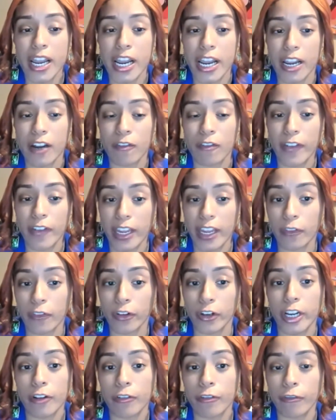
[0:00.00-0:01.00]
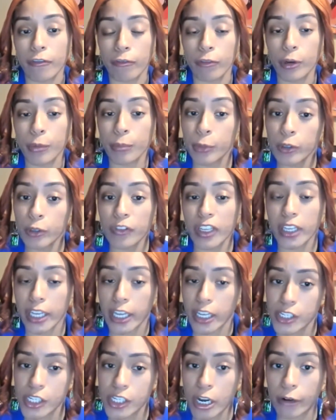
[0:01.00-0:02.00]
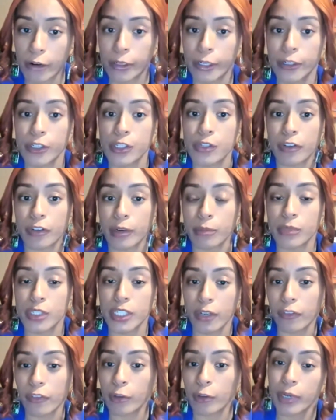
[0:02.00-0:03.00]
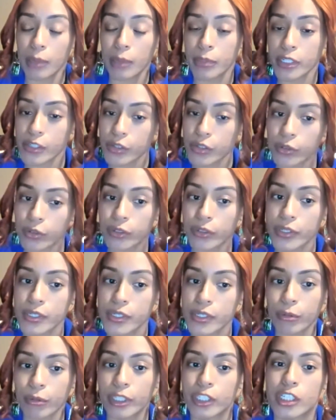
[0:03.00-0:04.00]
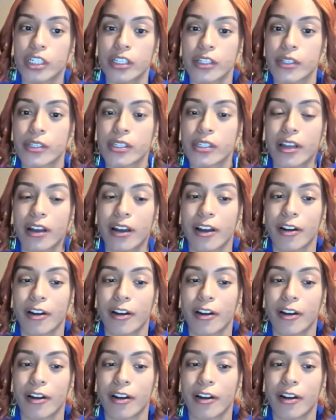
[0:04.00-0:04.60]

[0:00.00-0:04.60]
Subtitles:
in favor of removing SROs from Denver Public Schools, which is